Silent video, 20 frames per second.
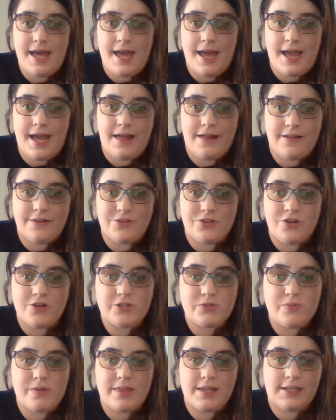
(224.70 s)
And
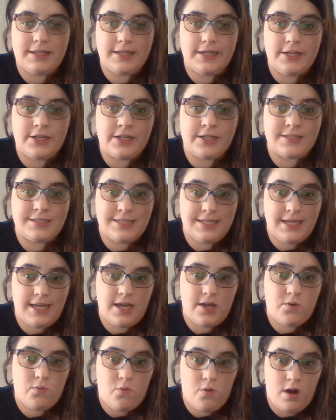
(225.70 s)
those with a clear
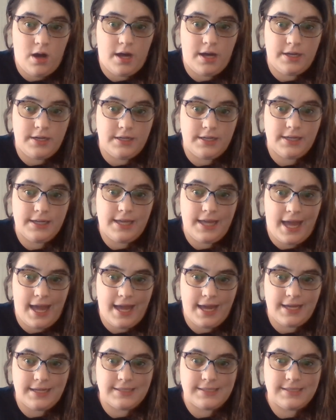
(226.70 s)
TN1
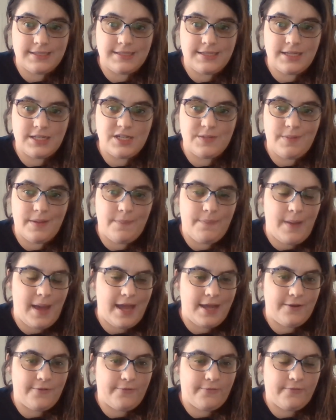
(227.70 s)
case tend to be
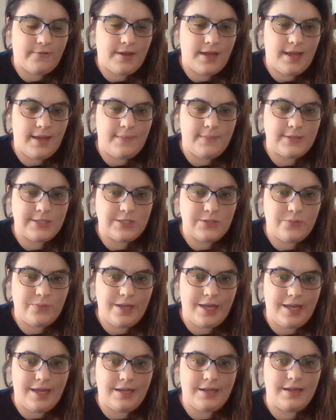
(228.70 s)
pain-free
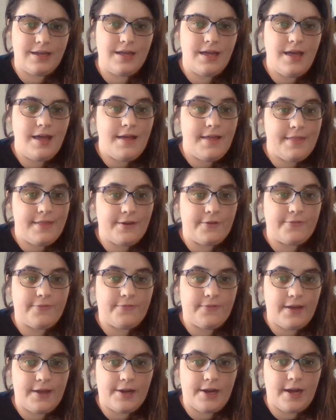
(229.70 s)
between their
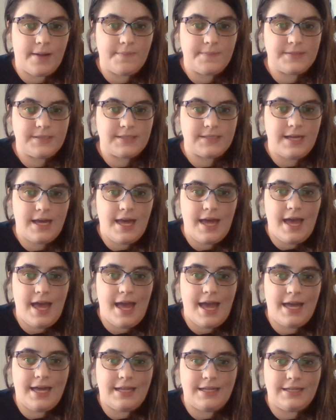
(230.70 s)
flare-ups.
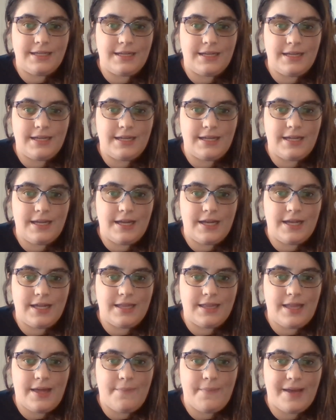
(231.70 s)
And
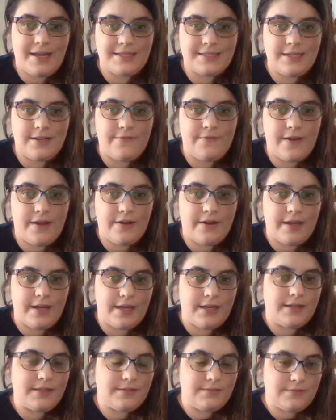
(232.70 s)
that makes it a
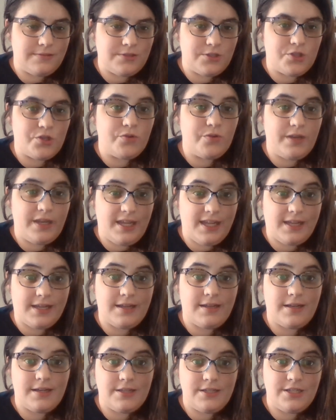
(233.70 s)
very
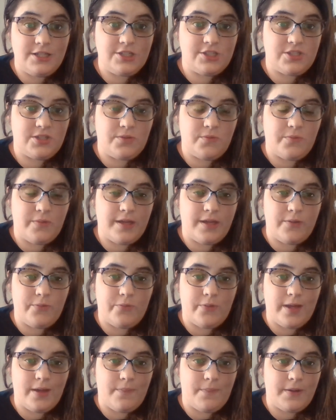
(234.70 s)
unique condition.
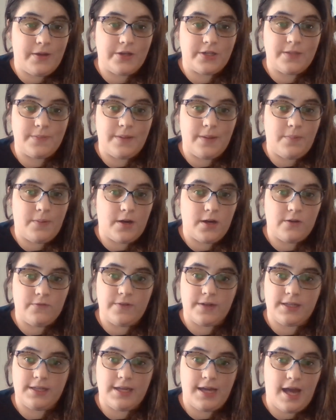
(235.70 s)
We appear to be
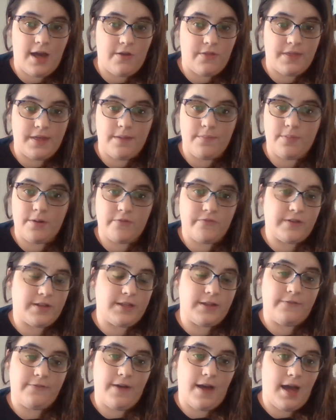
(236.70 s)
perfectly healthy and
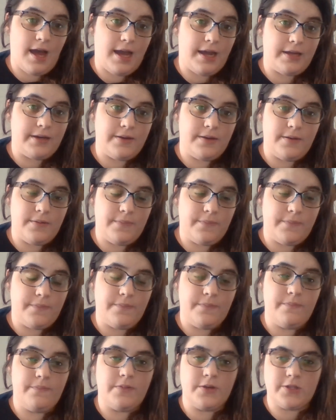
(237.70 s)
perfectly fine
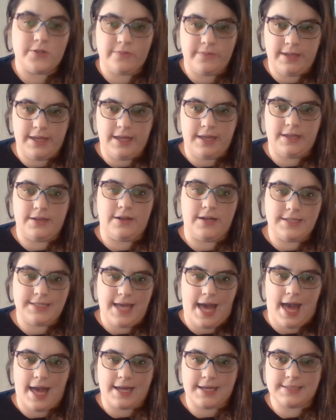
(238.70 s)
between
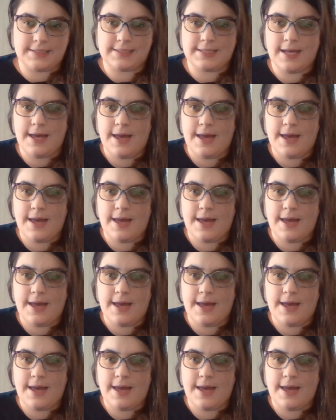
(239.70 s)
attacks.